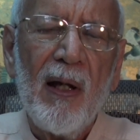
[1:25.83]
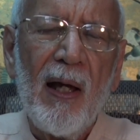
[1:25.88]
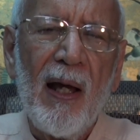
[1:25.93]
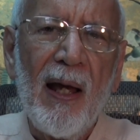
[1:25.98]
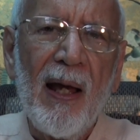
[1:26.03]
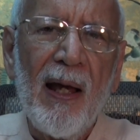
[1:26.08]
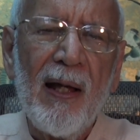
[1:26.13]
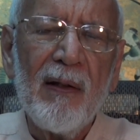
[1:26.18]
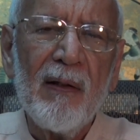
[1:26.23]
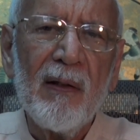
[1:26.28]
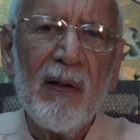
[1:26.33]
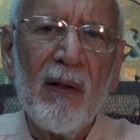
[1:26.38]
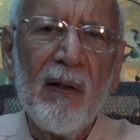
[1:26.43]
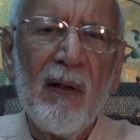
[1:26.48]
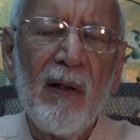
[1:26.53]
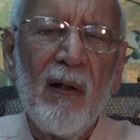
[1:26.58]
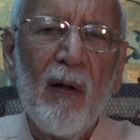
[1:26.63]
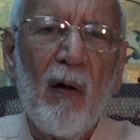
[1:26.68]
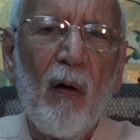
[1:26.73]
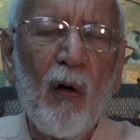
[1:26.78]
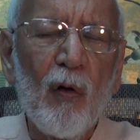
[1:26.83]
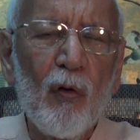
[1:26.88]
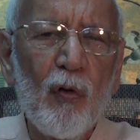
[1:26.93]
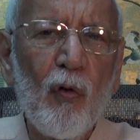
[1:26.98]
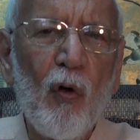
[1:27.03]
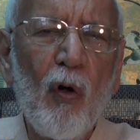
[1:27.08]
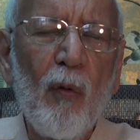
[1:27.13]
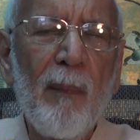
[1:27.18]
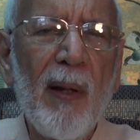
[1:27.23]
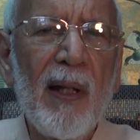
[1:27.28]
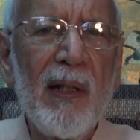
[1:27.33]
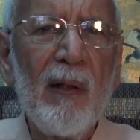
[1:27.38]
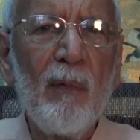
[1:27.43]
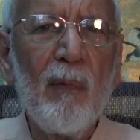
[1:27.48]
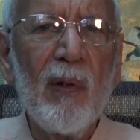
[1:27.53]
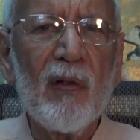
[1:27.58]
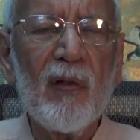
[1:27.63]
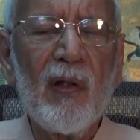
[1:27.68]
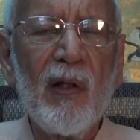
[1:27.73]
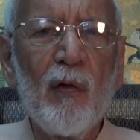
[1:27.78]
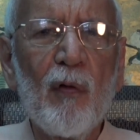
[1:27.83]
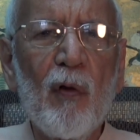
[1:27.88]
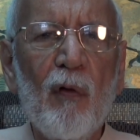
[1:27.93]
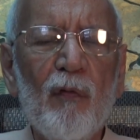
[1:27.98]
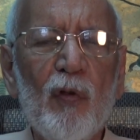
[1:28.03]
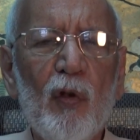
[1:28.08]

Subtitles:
And although many will think of